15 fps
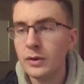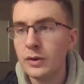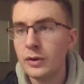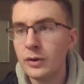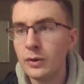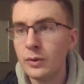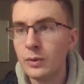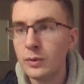
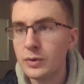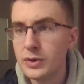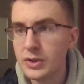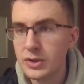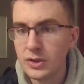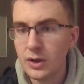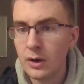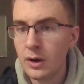you
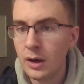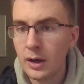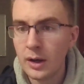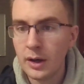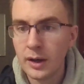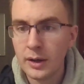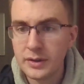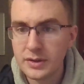
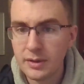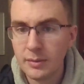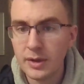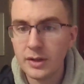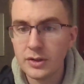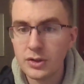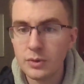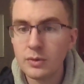saw
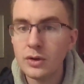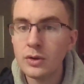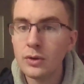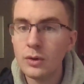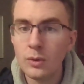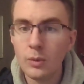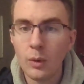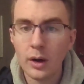somebody that you
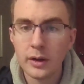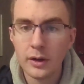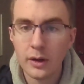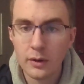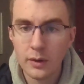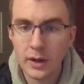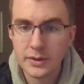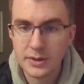knew walking
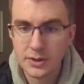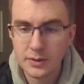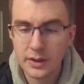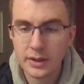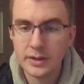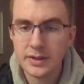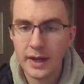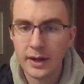across the
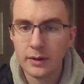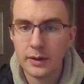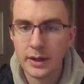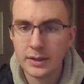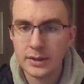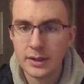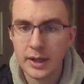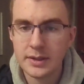street. Is that
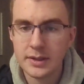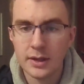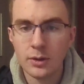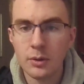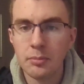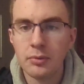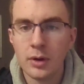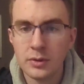correct? Yes.
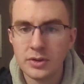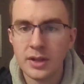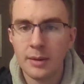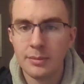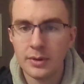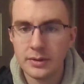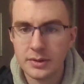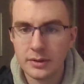And you approached
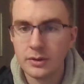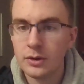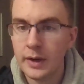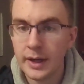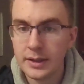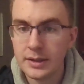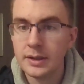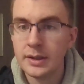that person,
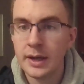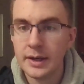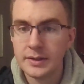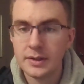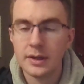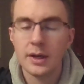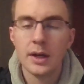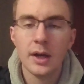correct?
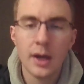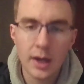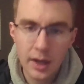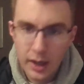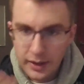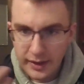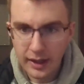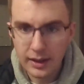Yes.
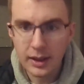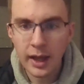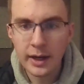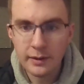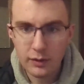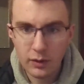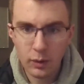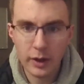That
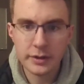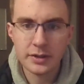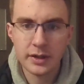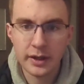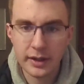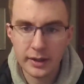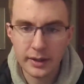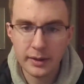line of
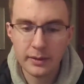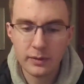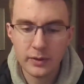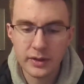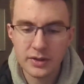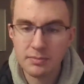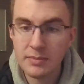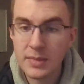questioning
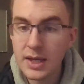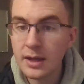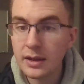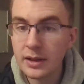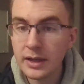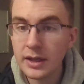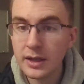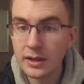is
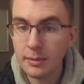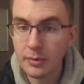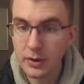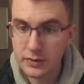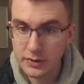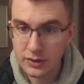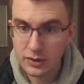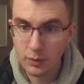me leading the
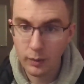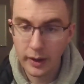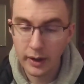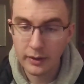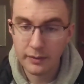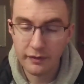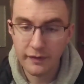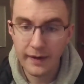person to
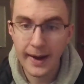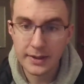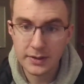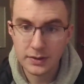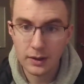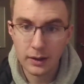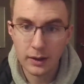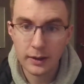where the
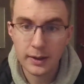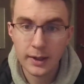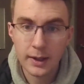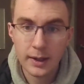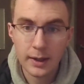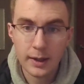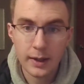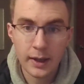facts are,
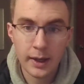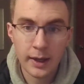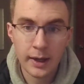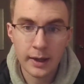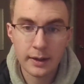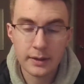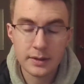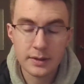
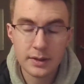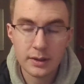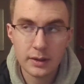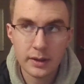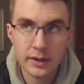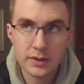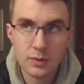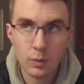and
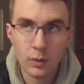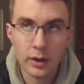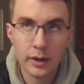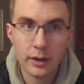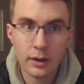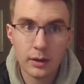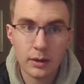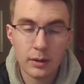it's
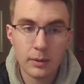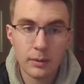what